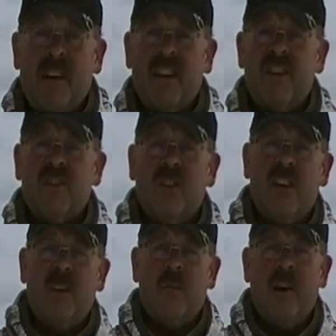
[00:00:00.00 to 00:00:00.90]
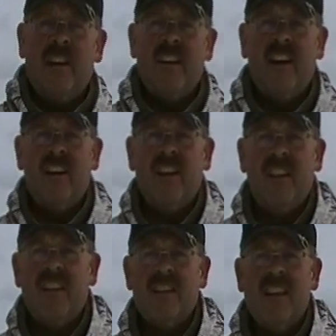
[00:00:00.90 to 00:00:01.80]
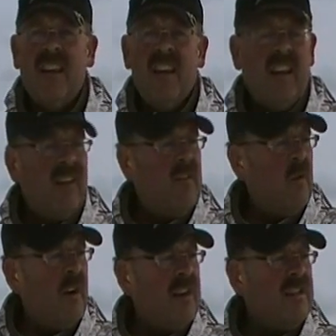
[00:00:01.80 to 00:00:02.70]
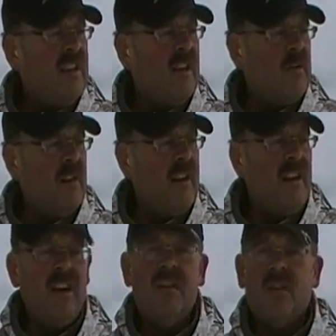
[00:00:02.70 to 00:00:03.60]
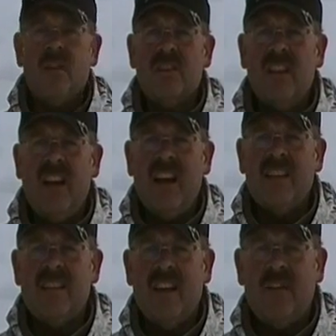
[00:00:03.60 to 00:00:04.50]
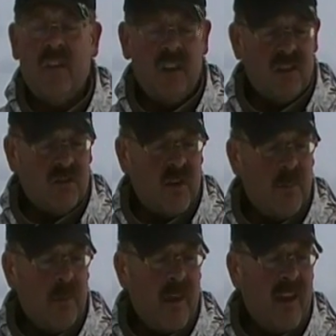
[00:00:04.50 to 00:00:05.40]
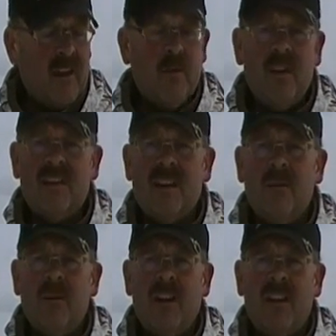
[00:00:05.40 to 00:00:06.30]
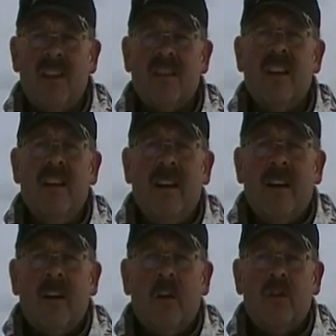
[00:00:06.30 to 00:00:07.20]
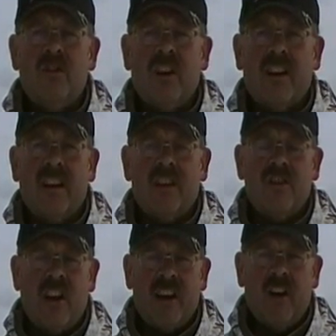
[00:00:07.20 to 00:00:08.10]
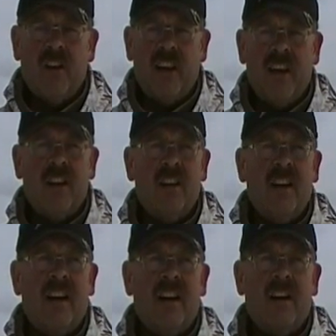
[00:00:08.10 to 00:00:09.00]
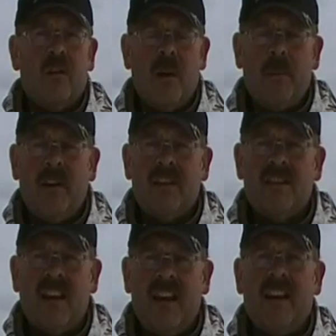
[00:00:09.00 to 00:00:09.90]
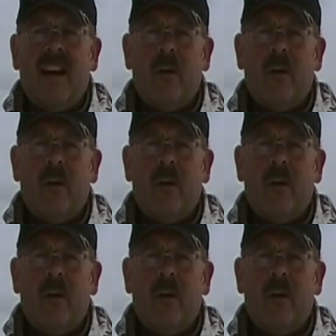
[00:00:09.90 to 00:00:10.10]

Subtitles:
I'm not going to show you a breakdown on this. If you want to see a really good first class field strip and reassembly of this, go check out Repka's site.